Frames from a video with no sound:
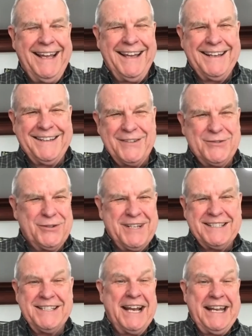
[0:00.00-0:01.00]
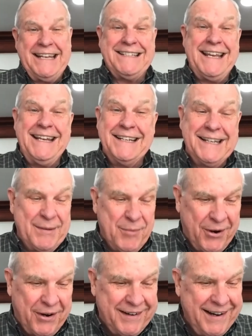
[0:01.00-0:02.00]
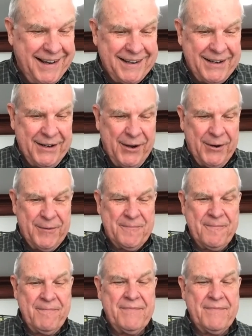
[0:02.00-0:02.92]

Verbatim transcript: because you're just not 18 anymore, you know.